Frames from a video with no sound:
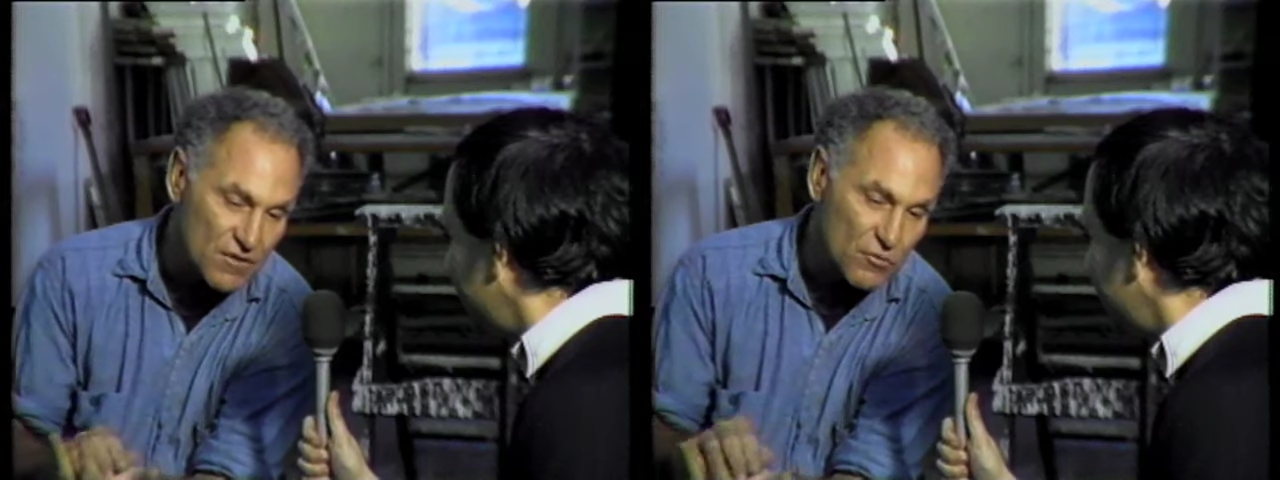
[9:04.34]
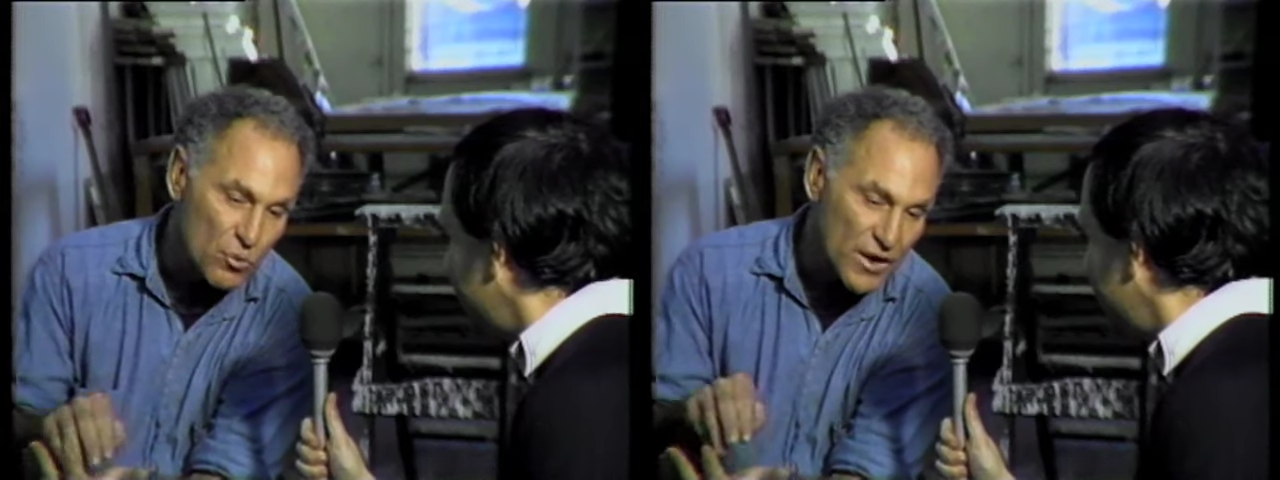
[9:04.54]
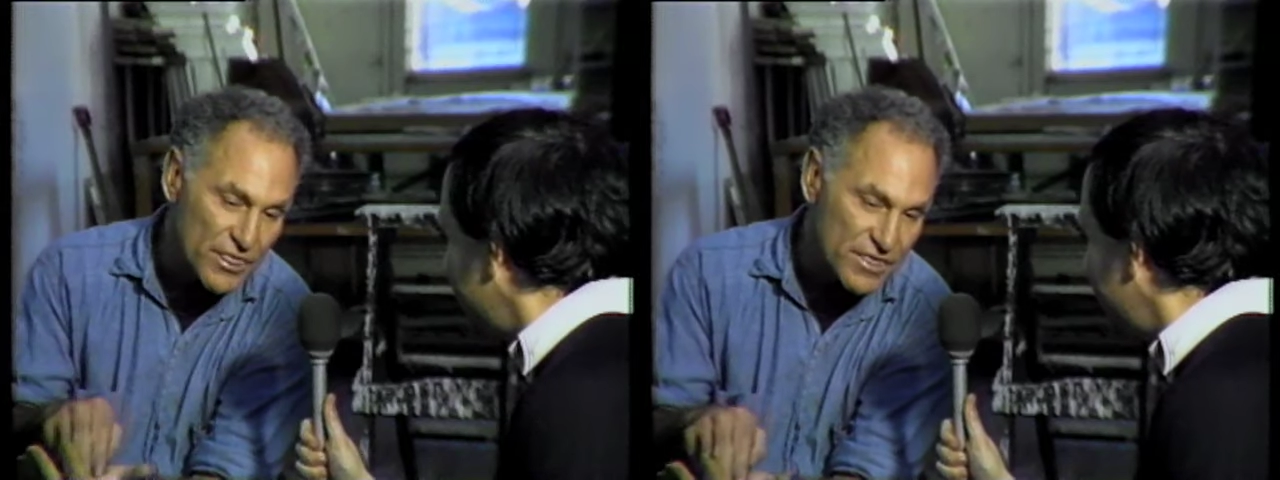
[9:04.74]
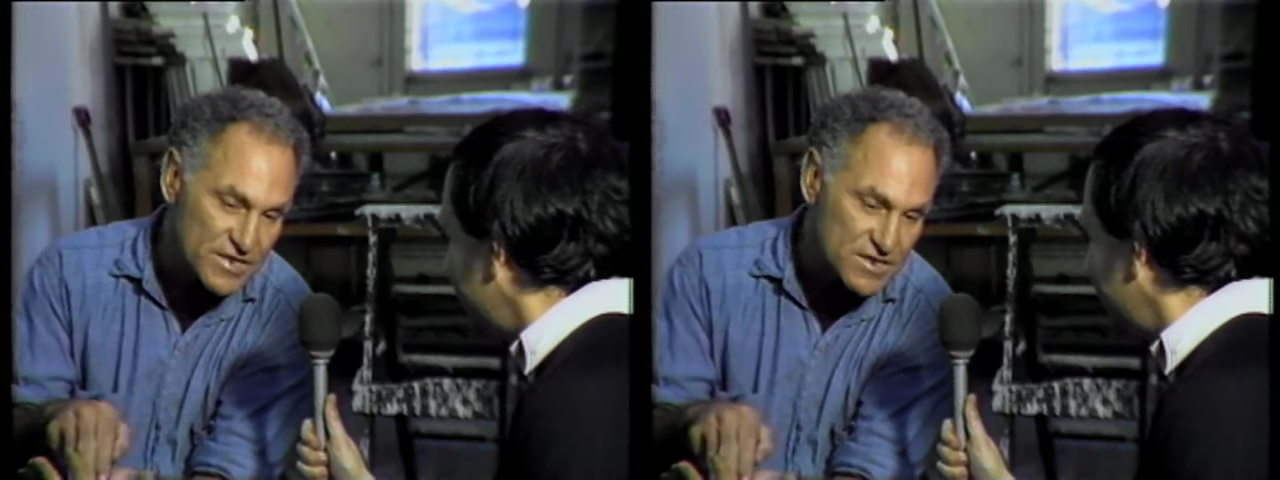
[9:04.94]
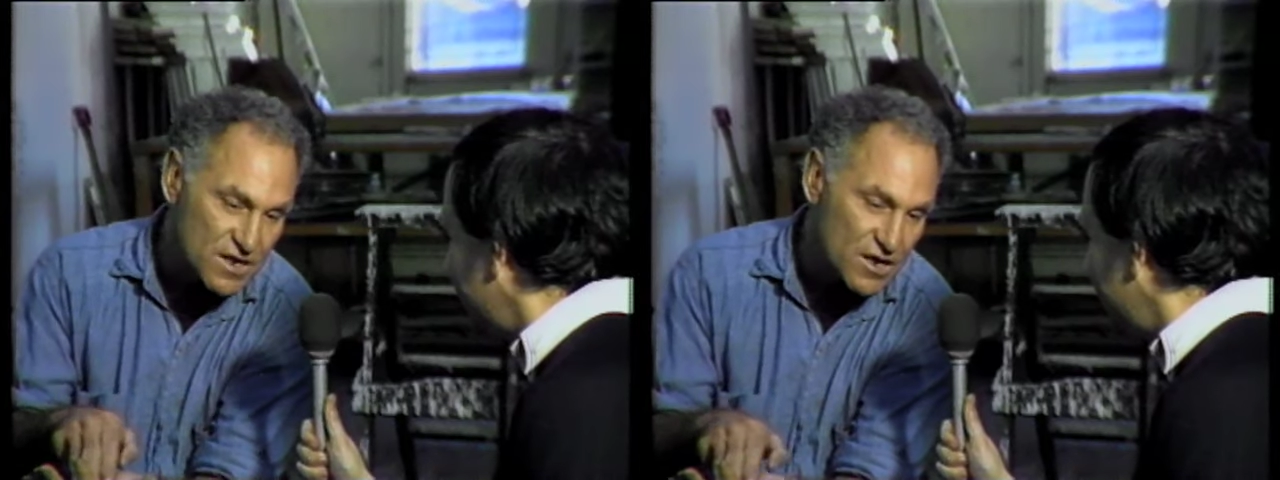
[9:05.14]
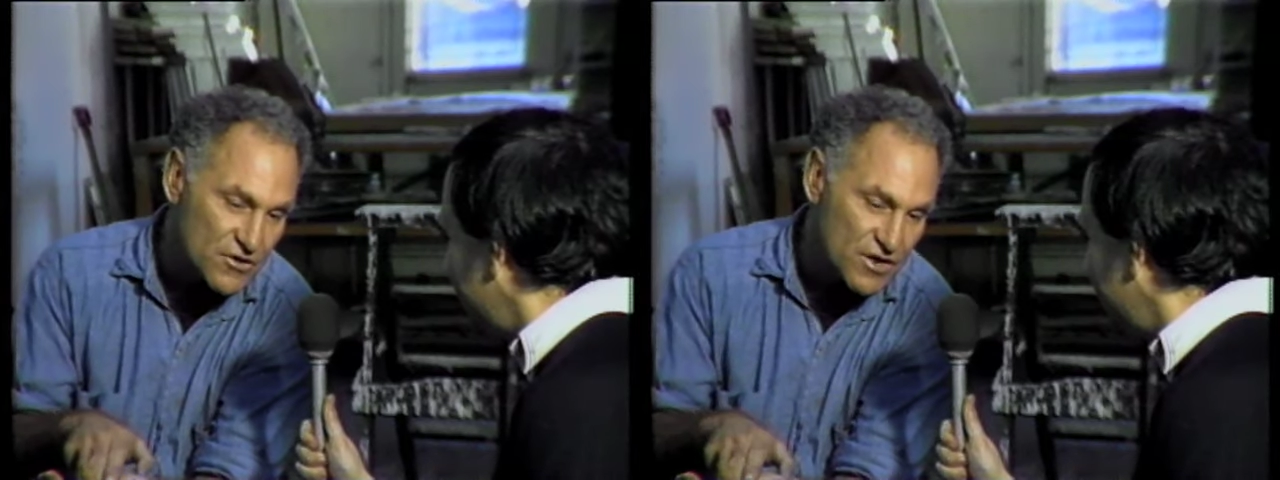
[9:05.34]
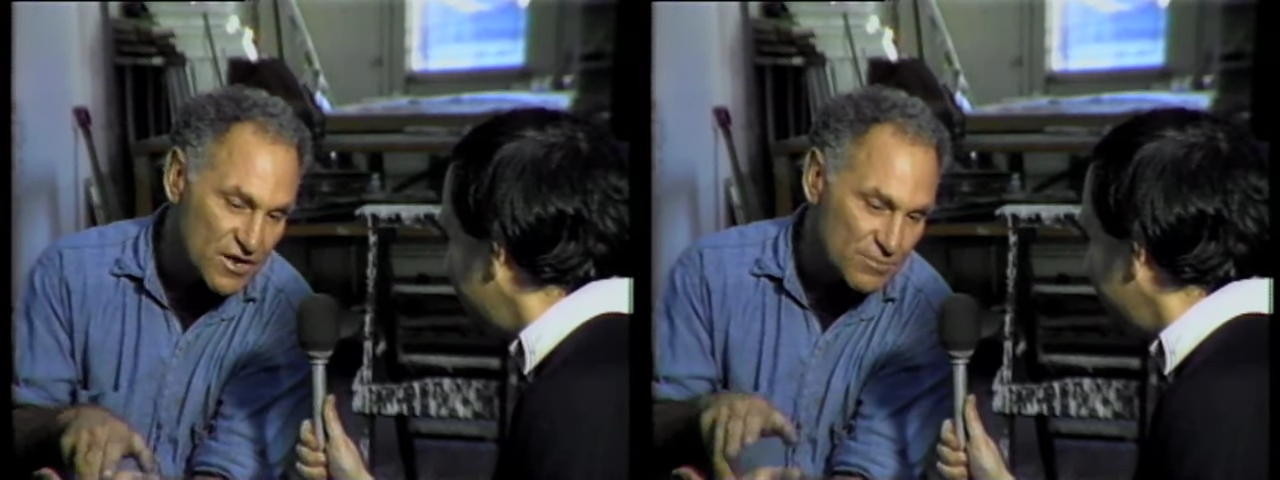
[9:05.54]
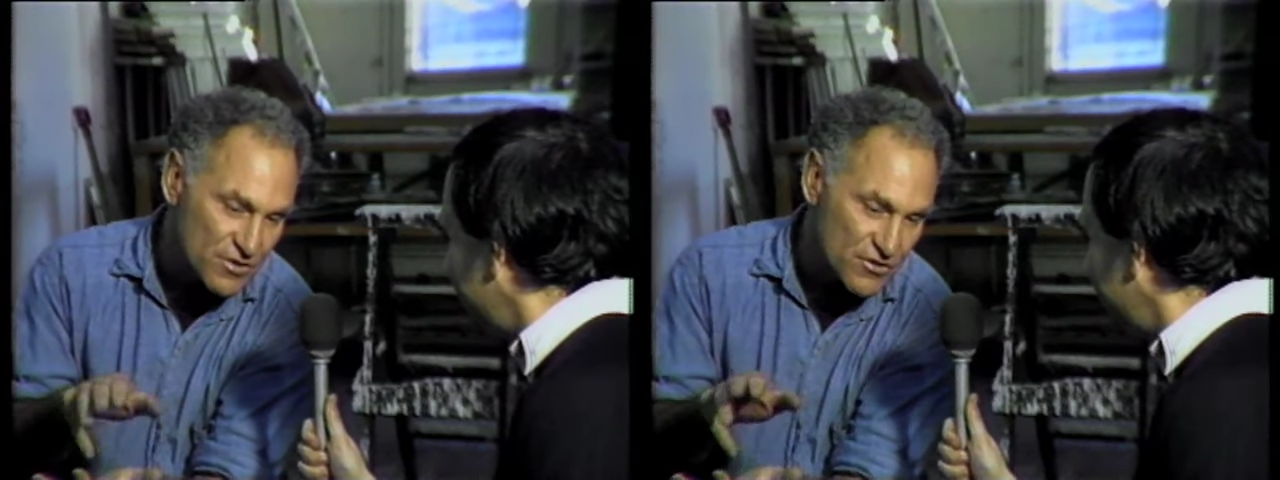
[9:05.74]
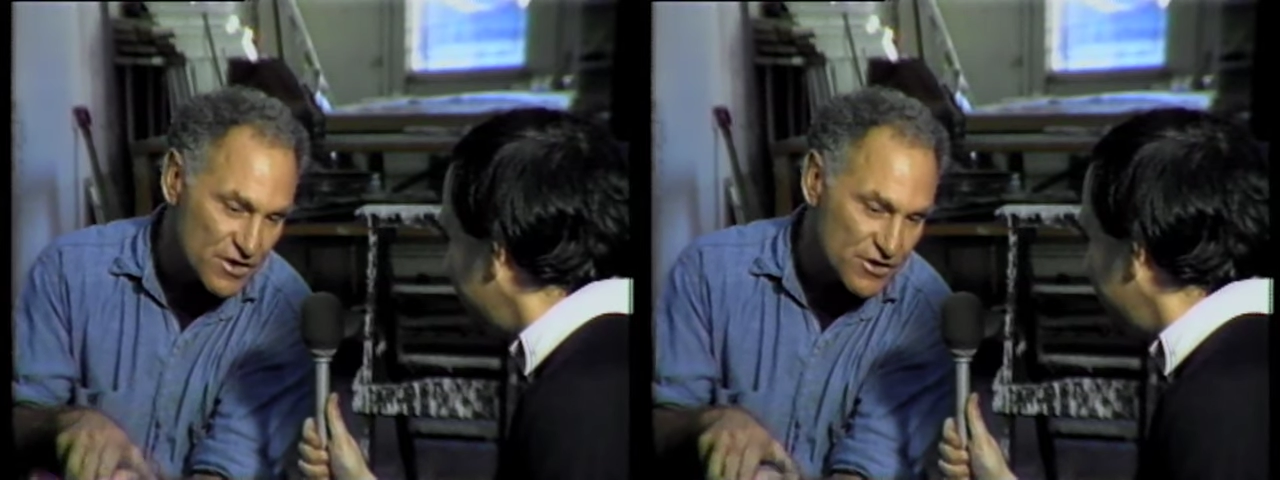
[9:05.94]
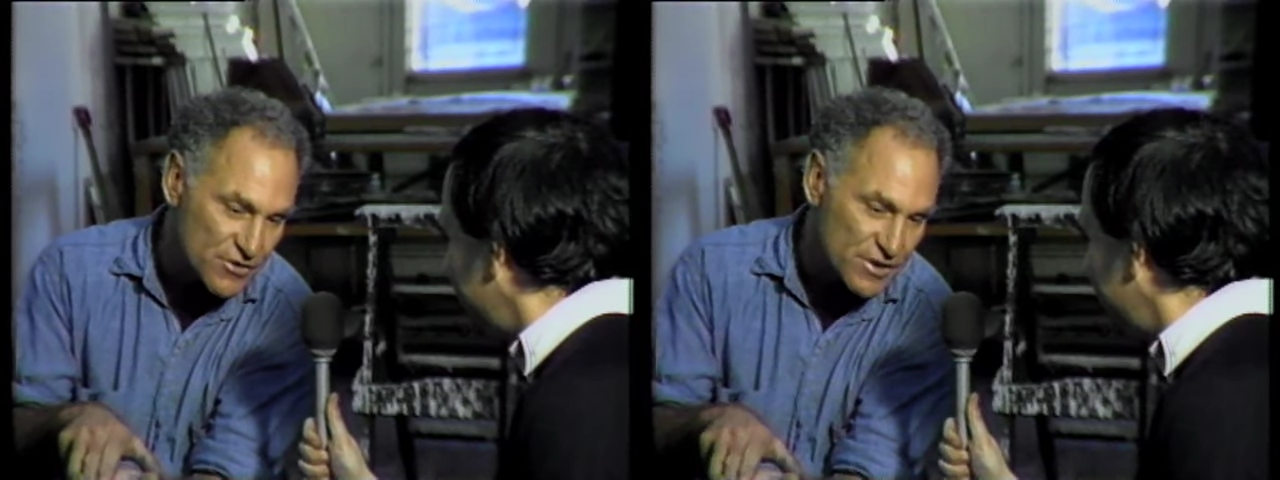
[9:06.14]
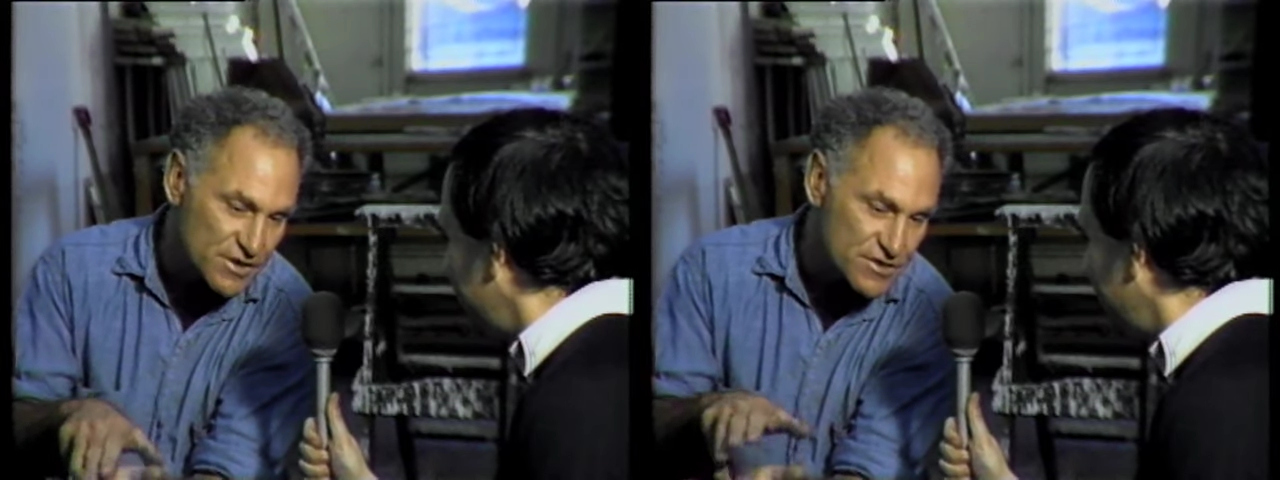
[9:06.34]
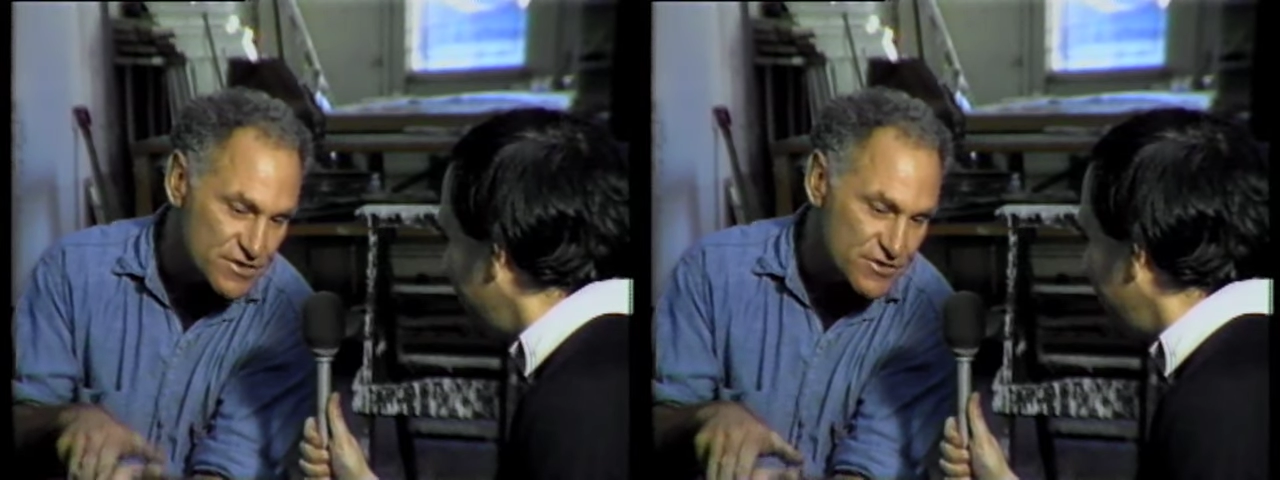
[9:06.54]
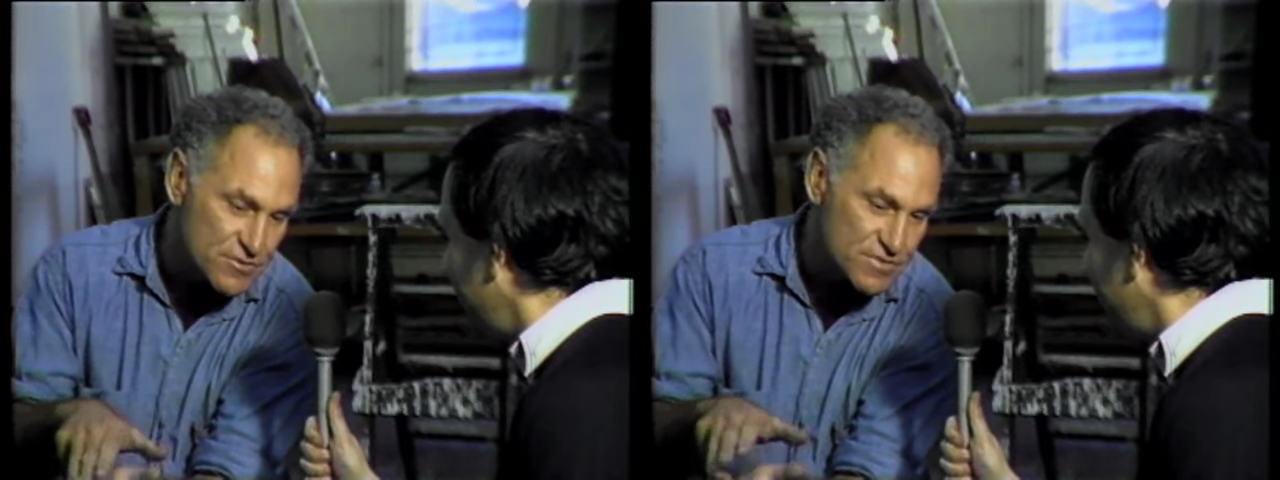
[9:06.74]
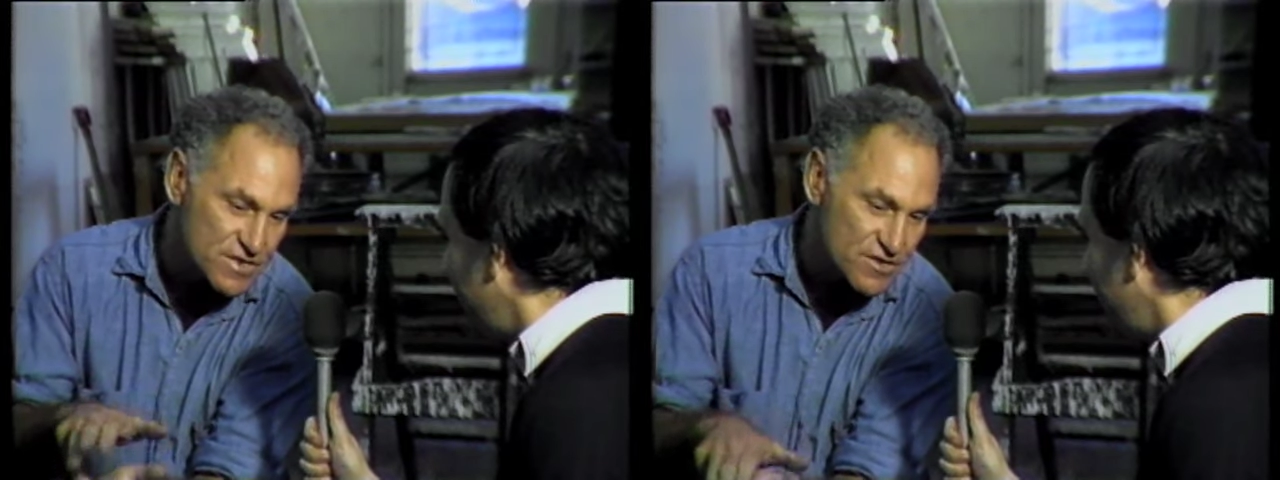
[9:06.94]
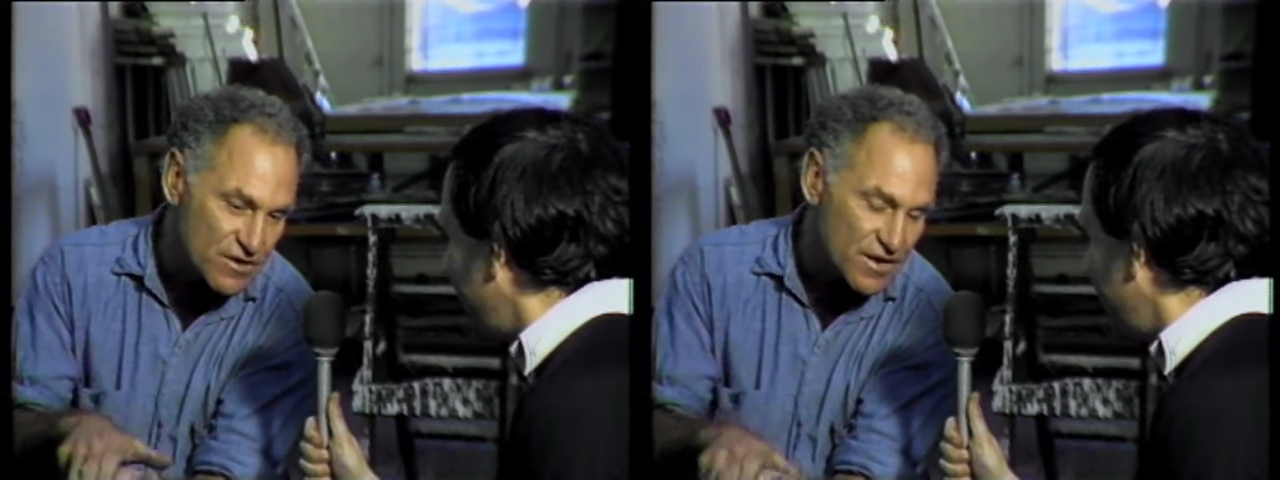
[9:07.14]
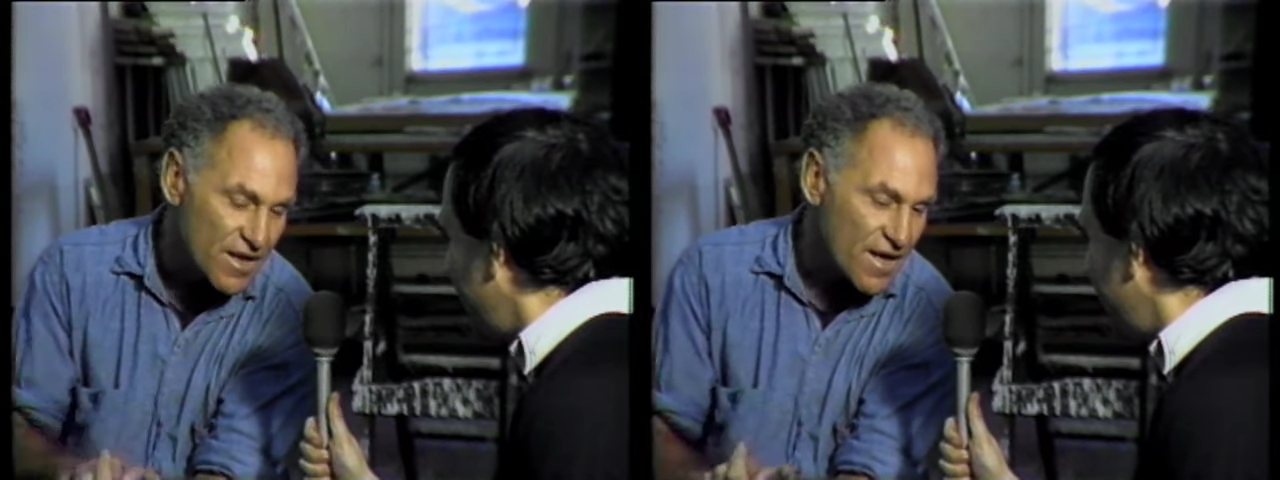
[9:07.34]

of what this con con country consumes as art